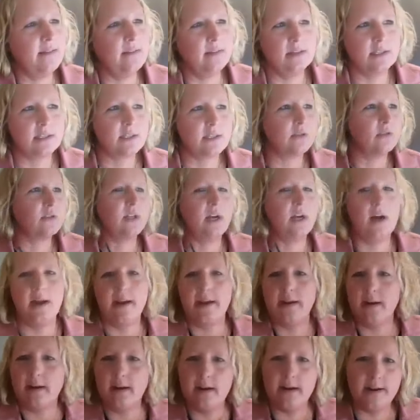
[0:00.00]
And the list goes on
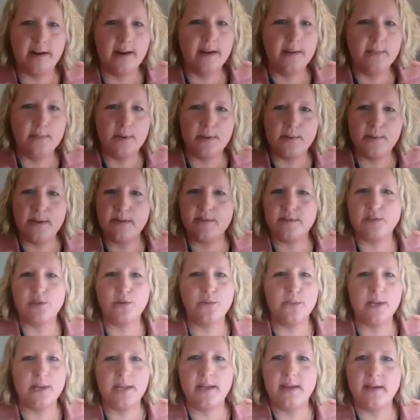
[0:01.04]
and on. I mean, we have so
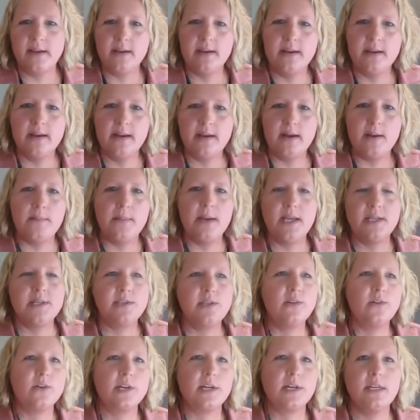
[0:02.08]
many
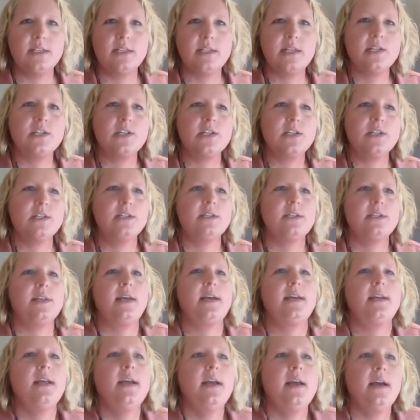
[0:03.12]
amazing organizations
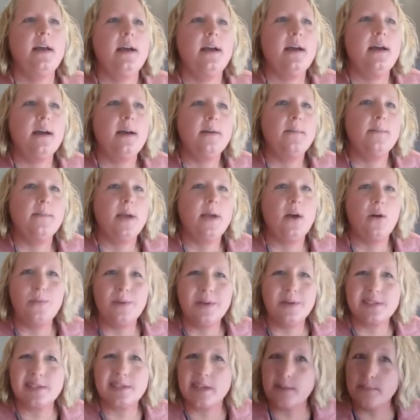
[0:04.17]
that help
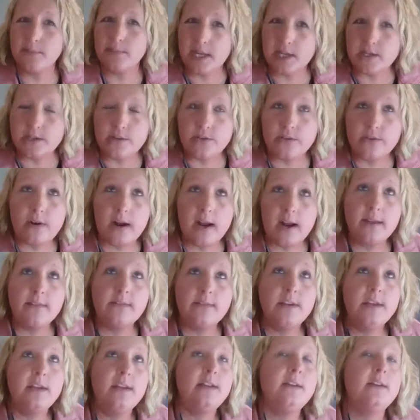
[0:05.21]
us, like Imagine
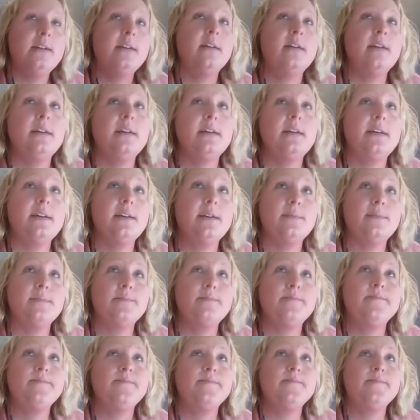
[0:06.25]
Thriving,
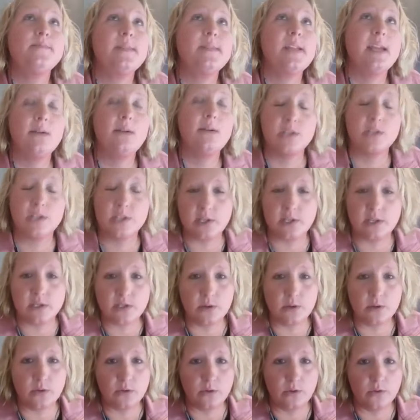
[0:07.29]
which is
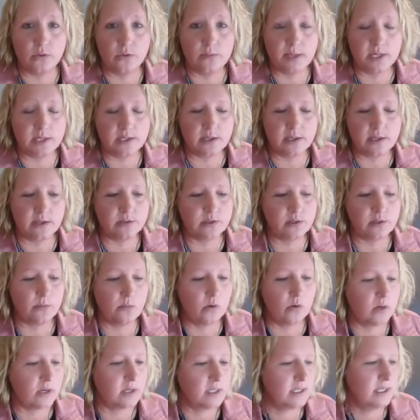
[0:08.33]
also youth mental health
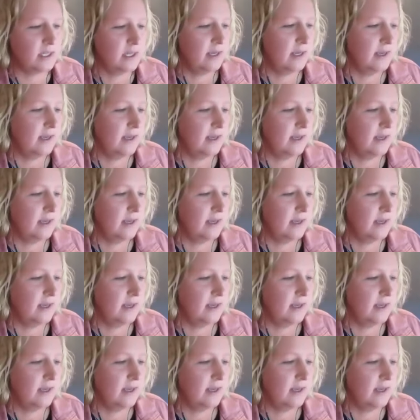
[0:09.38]
support.